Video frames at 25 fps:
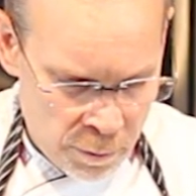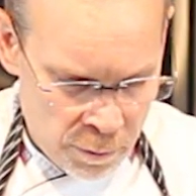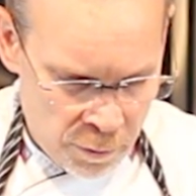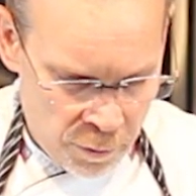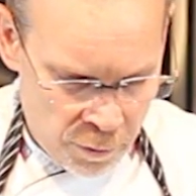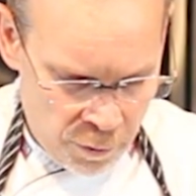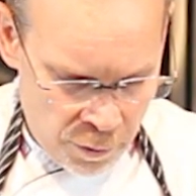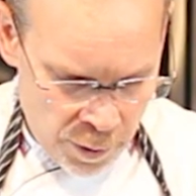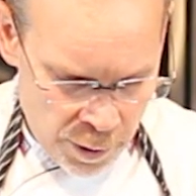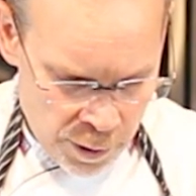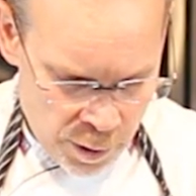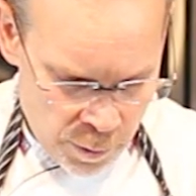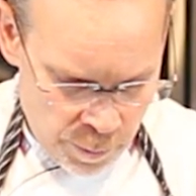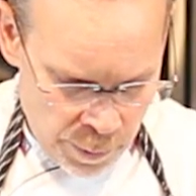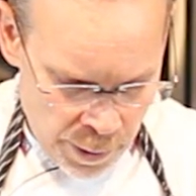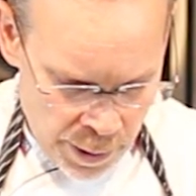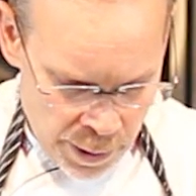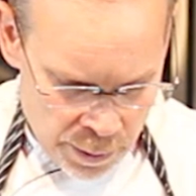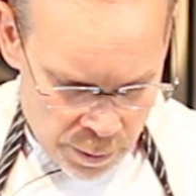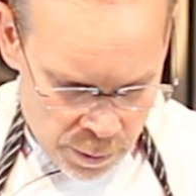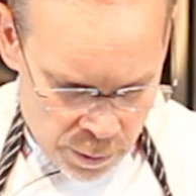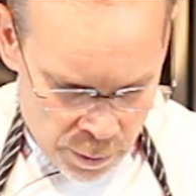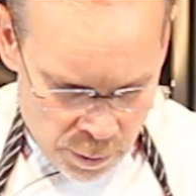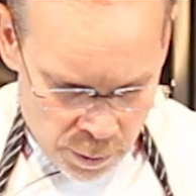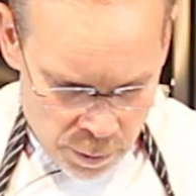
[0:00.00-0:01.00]
fresh
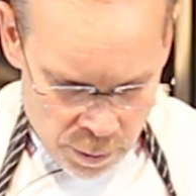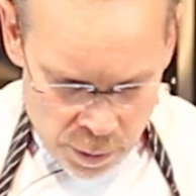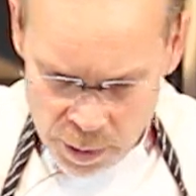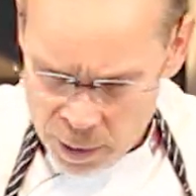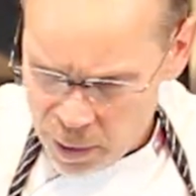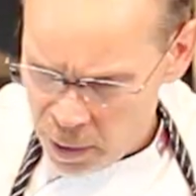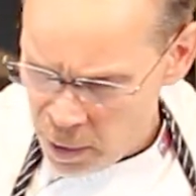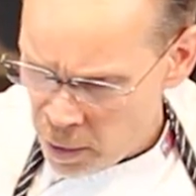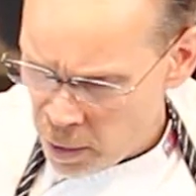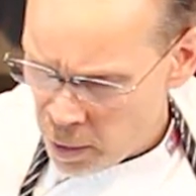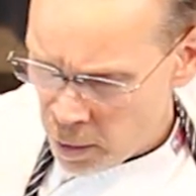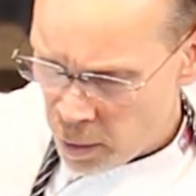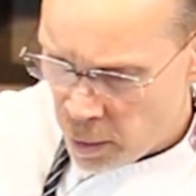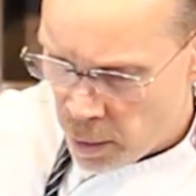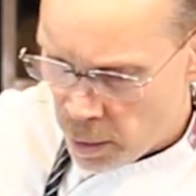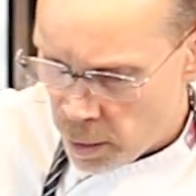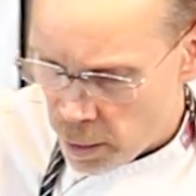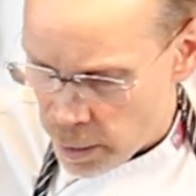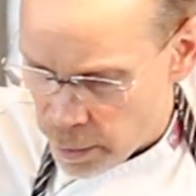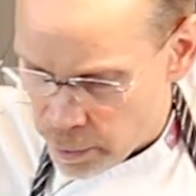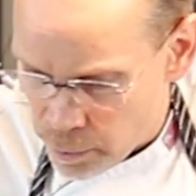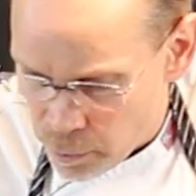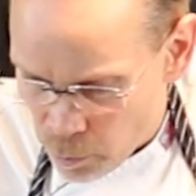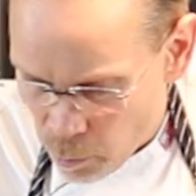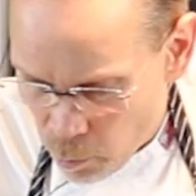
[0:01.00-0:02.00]
basil
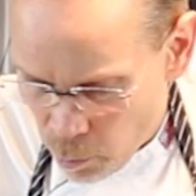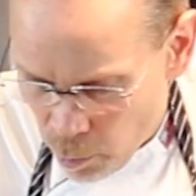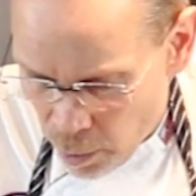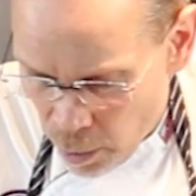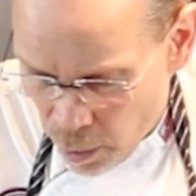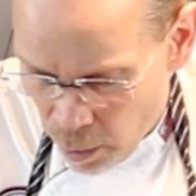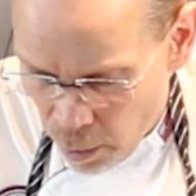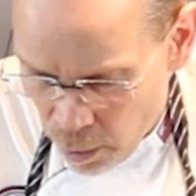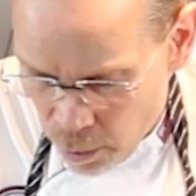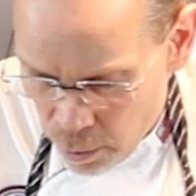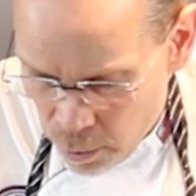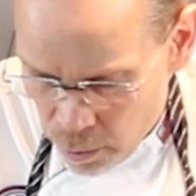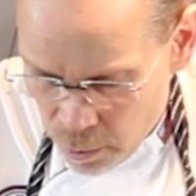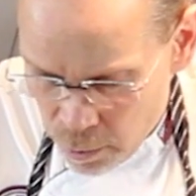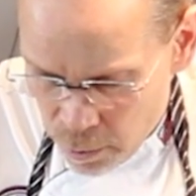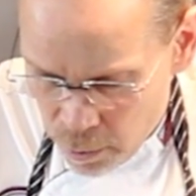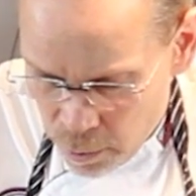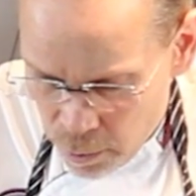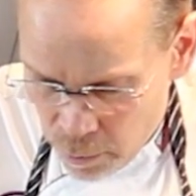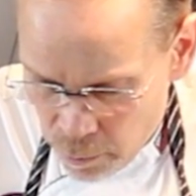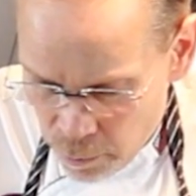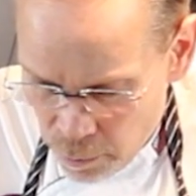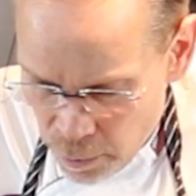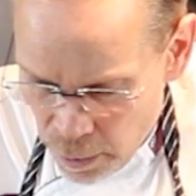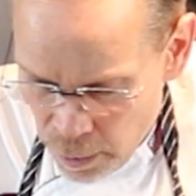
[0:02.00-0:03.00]
as well.
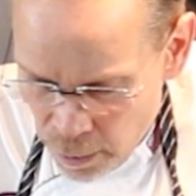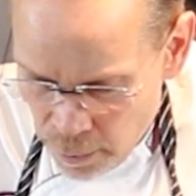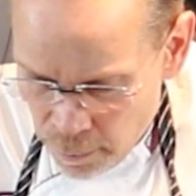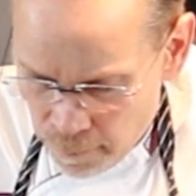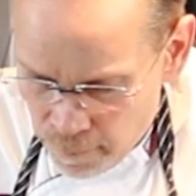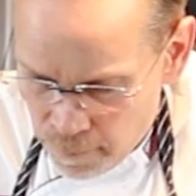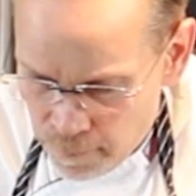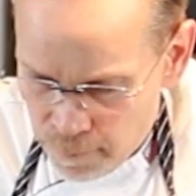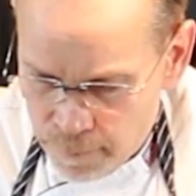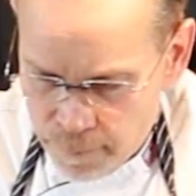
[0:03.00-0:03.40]
Okay.